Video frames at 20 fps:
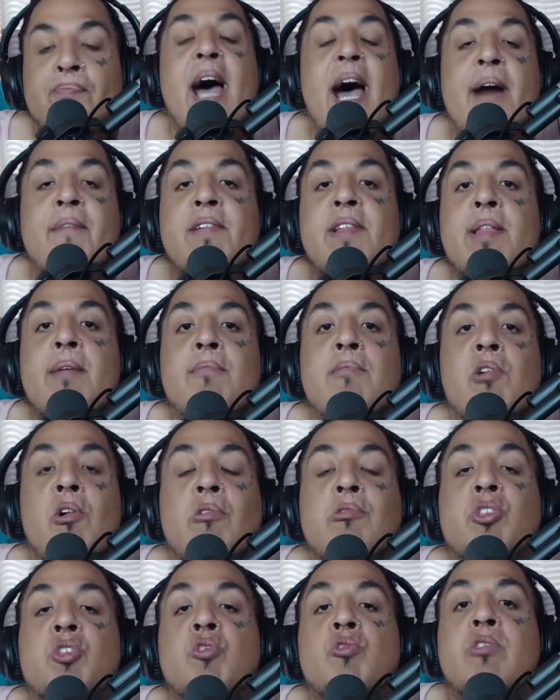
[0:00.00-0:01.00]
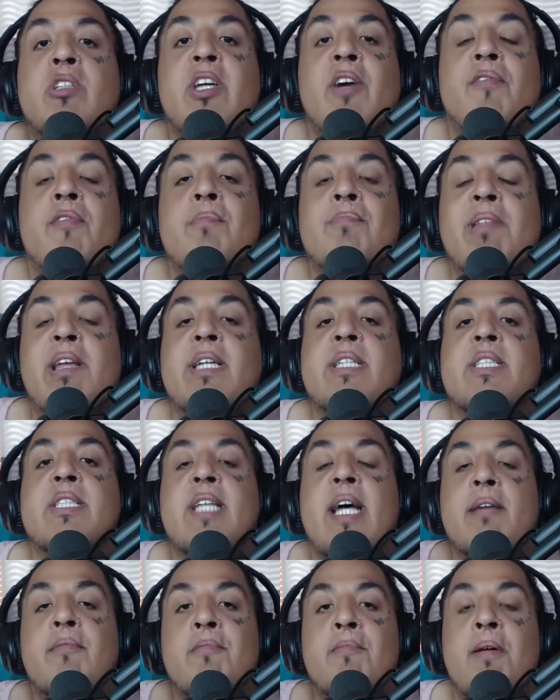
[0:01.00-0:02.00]
Having them go to different
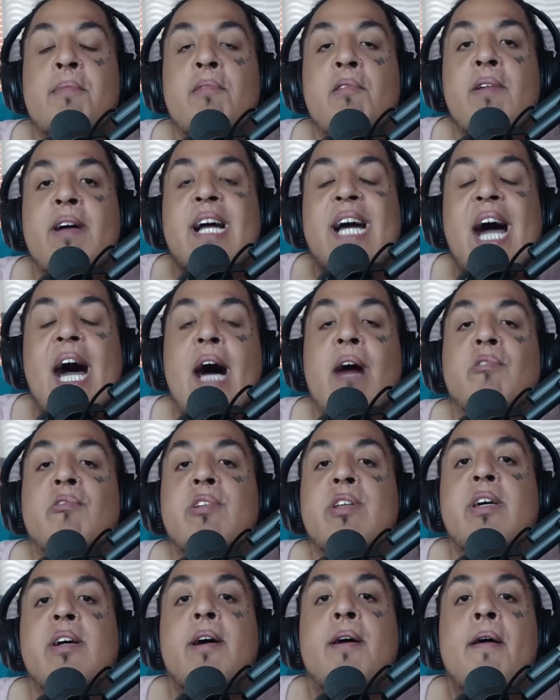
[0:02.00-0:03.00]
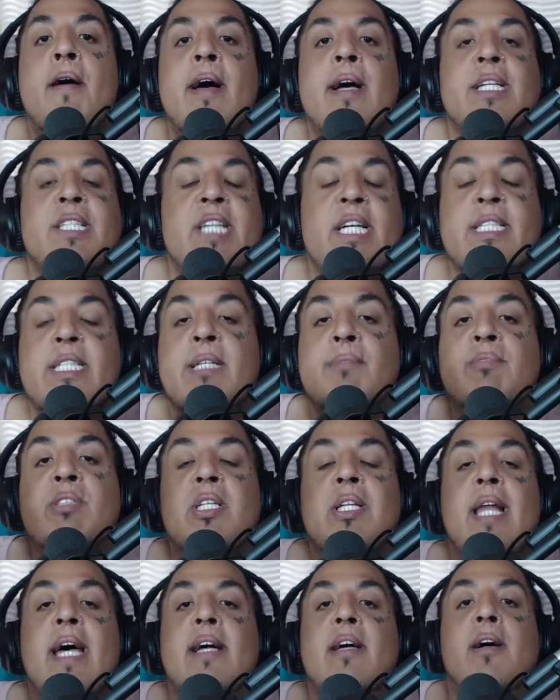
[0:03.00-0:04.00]
places, like remember when Kaguya sent them
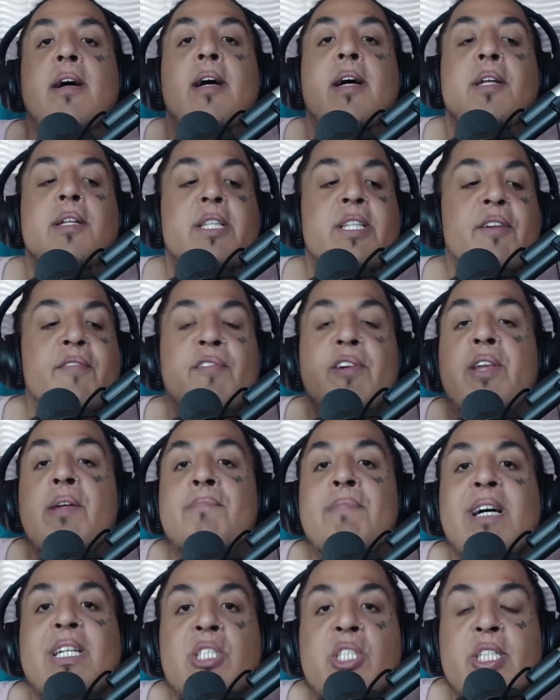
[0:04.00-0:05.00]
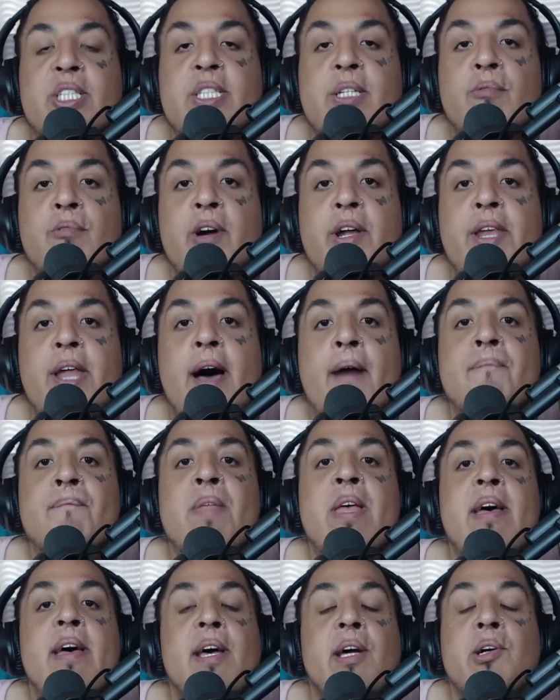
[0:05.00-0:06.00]
to like uh, different dimensions and whatnot,
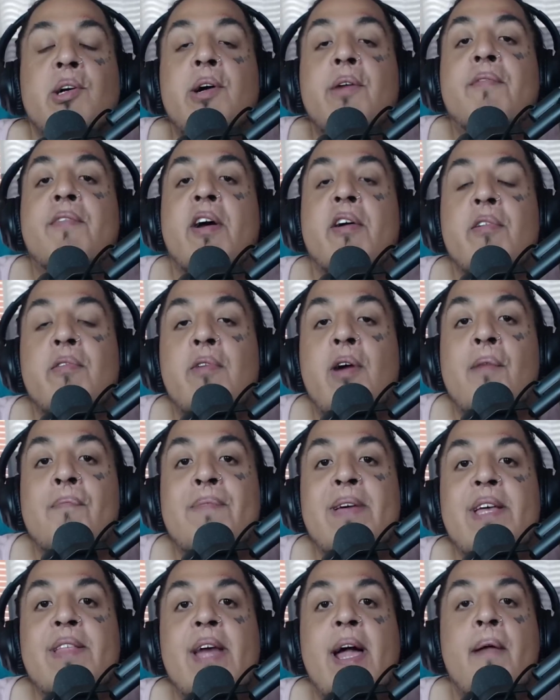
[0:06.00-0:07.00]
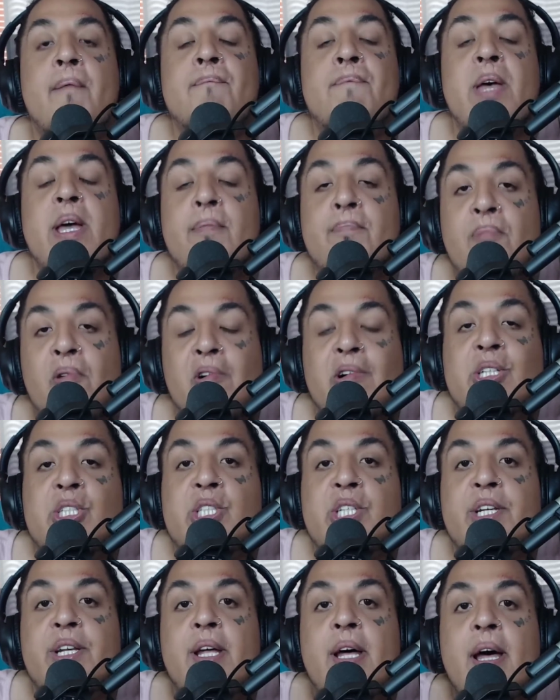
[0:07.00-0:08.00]
it could very well be that a big
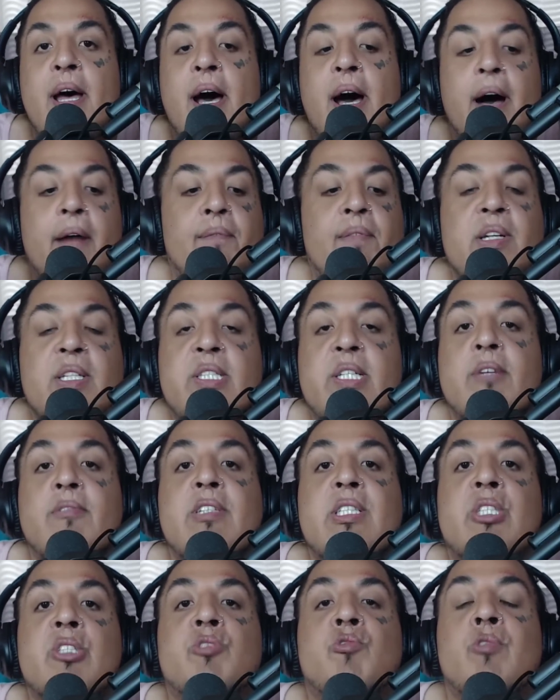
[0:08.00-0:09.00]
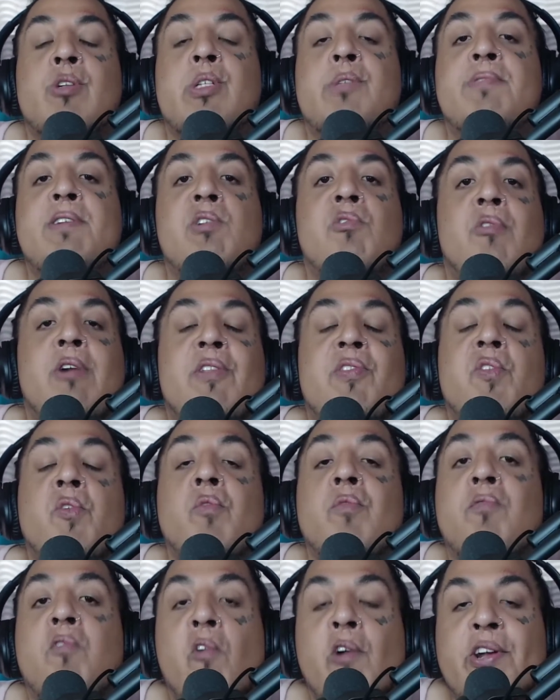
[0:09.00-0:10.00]
portion of the series is going to be going
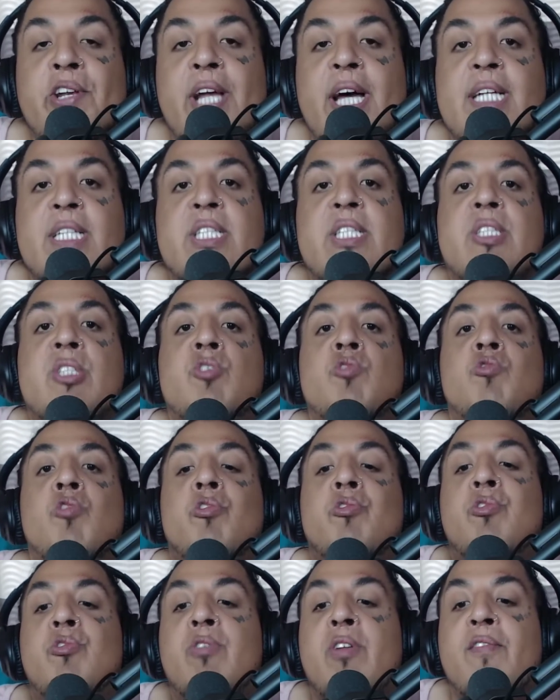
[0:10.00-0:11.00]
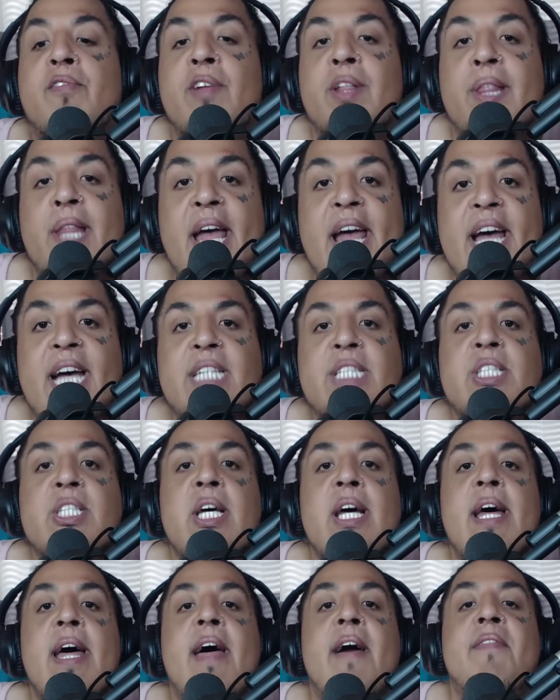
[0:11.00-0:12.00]
through vortexes to go to different lands,
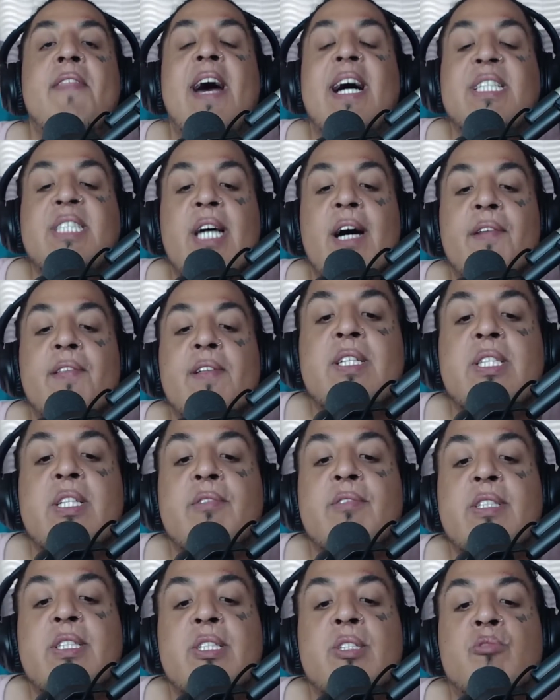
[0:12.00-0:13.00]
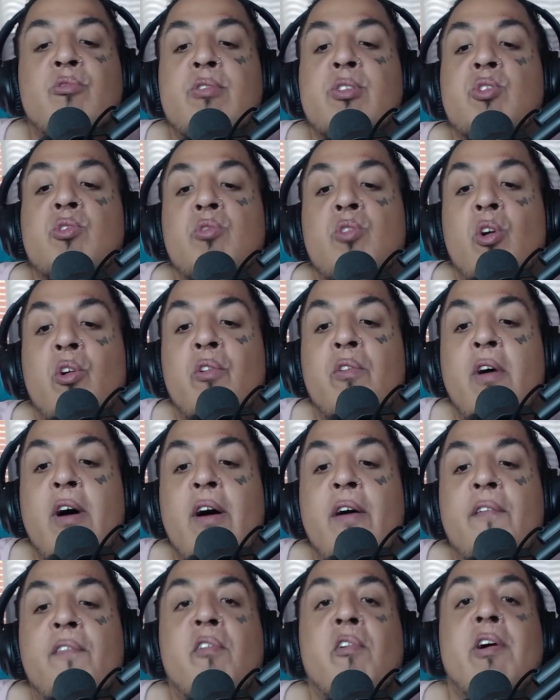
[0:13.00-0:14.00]
and that's this series is going to go
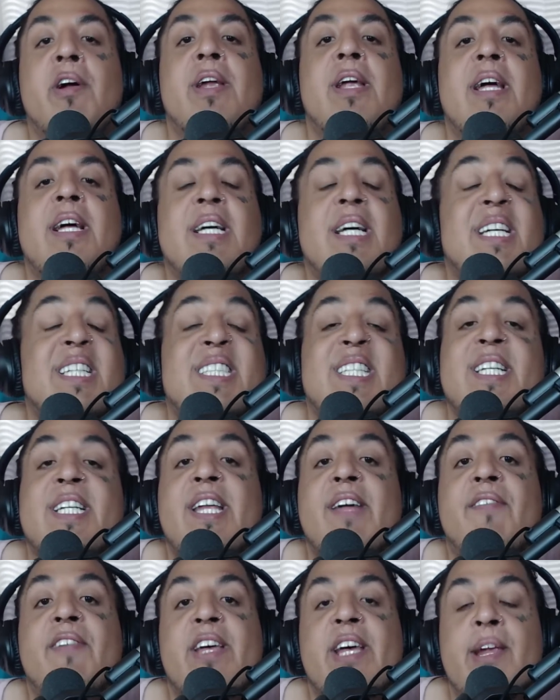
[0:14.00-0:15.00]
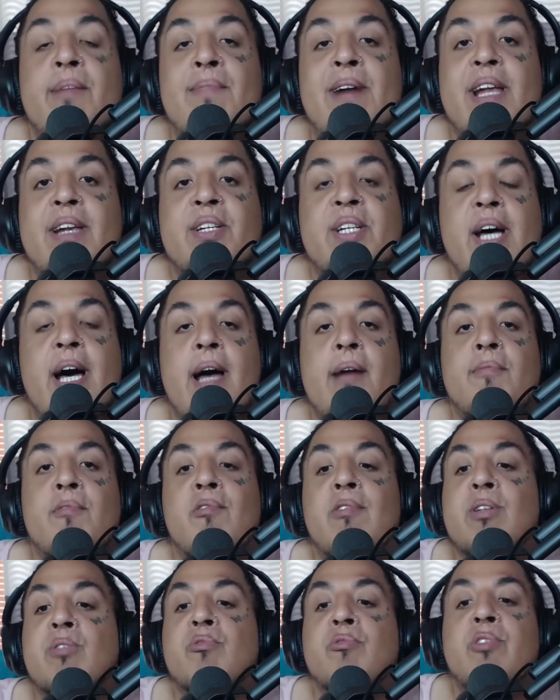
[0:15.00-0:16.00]
for an, a significant amount of time,
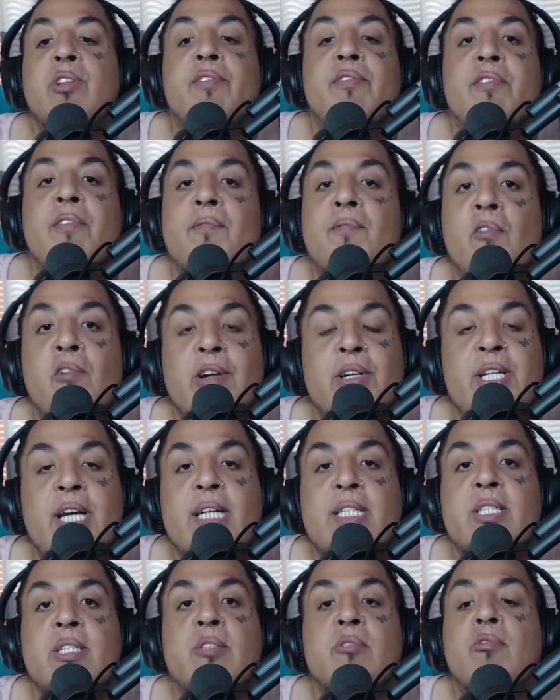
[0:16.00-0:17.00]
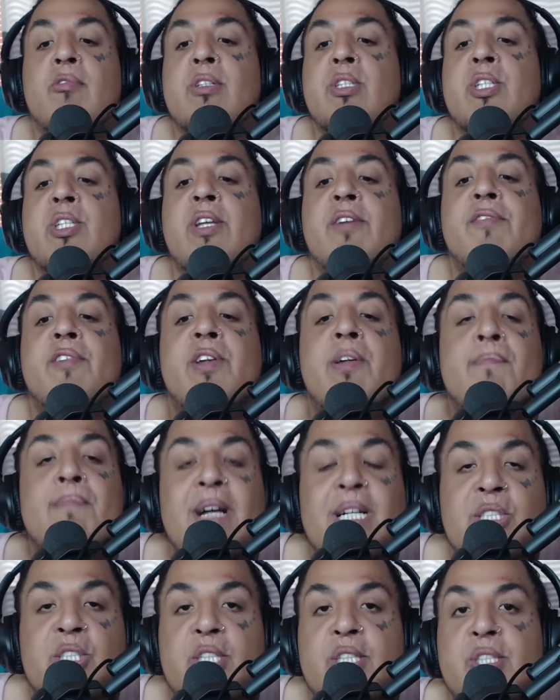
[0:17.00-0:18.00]
going through different vortexes, going to different
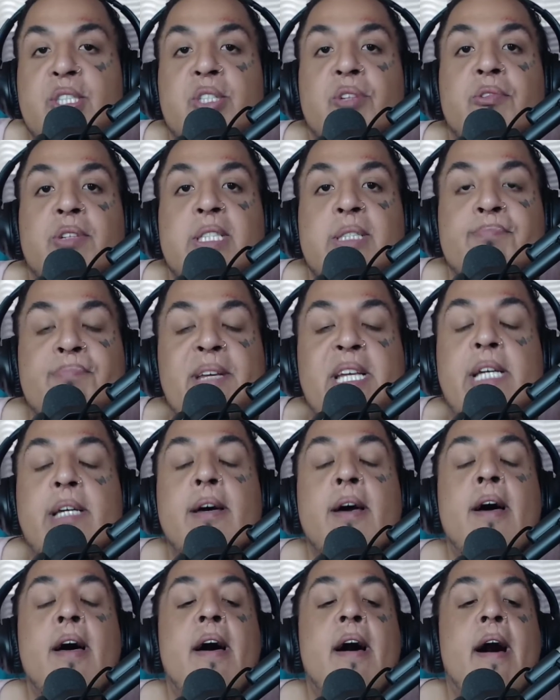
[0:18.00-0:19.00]
dimensions, so to speak.